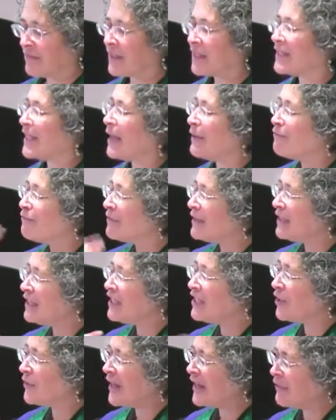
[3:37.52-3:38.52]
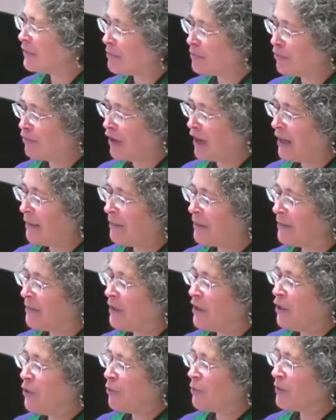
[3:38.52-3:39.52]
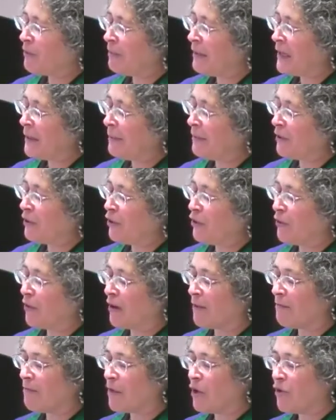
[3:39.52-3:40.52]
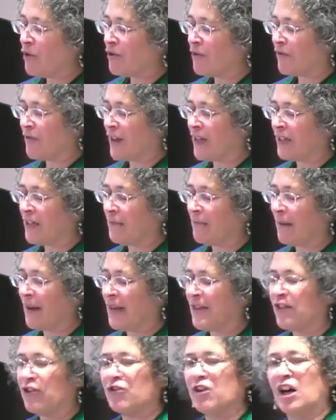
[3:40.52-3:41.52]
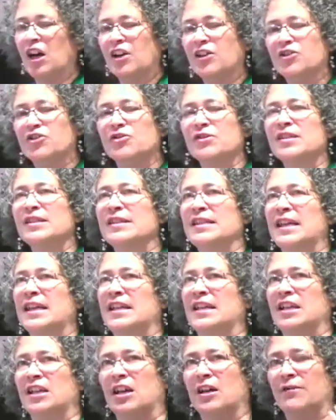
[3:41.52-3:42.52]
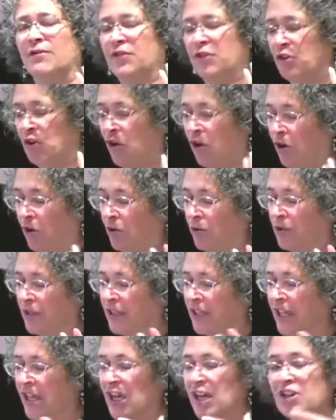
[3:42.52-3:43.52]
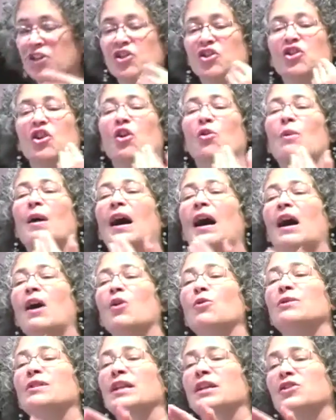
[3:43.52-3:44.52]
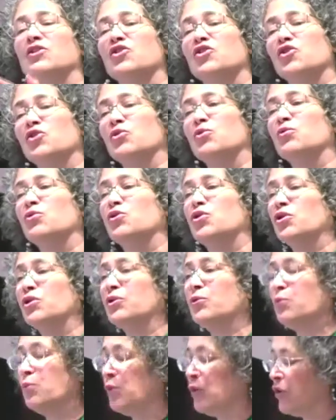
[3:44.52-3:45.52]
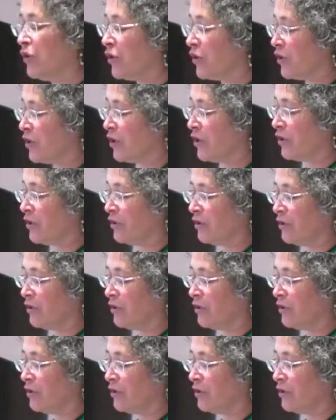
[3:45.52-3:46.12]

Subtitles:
Because I really don't have a problem with people who are motivated by their understanding of the holy to go out and do good work.